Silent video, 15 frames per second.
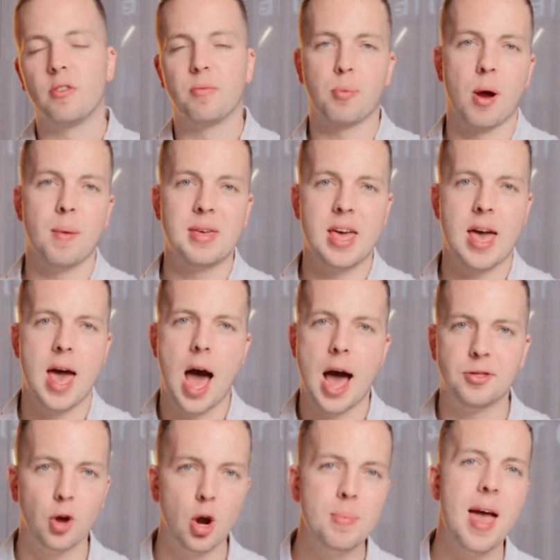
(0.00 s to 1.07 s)
of Premiere,
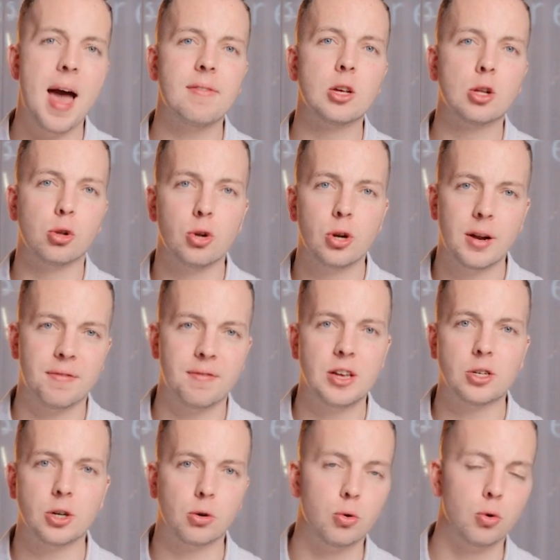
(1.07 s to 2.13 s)
Adobe have included a
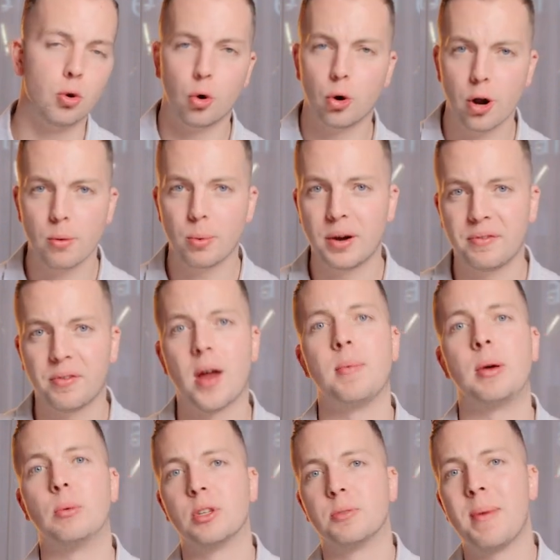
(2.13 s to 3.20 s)
feature called auto
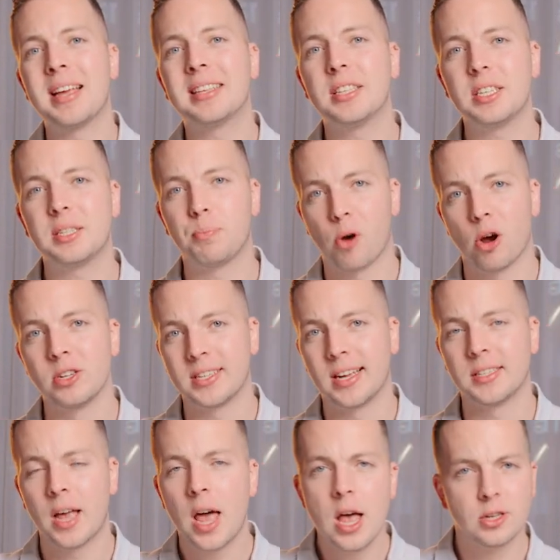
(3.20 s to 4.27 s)
reframing, which makes this
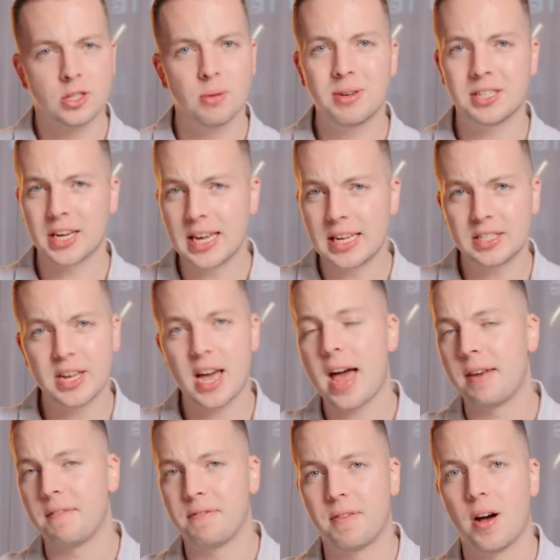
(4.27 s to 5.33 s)
process so much easier
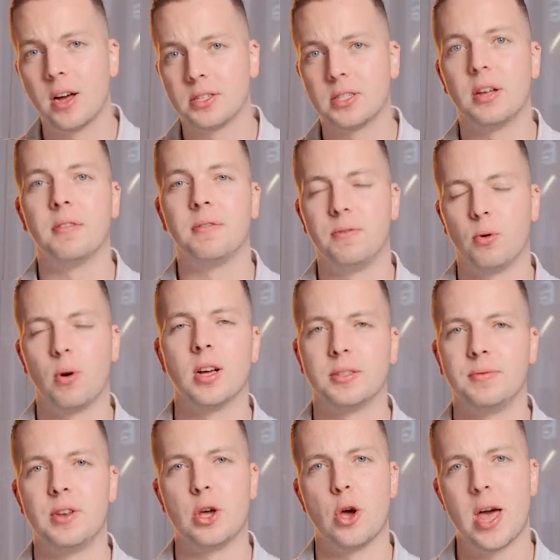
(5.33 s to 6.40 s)
and faster for us
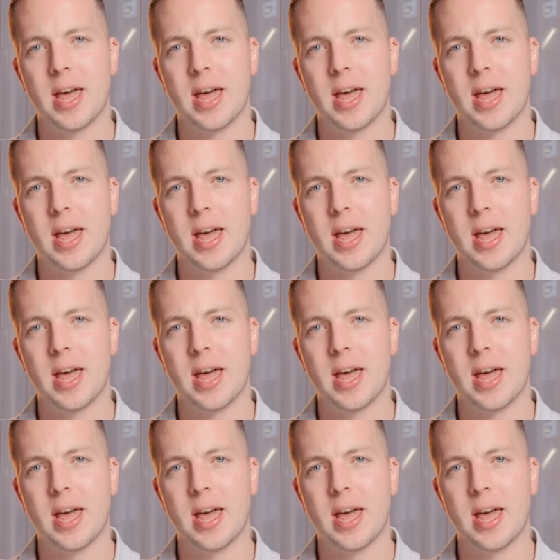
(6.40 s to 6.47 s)
video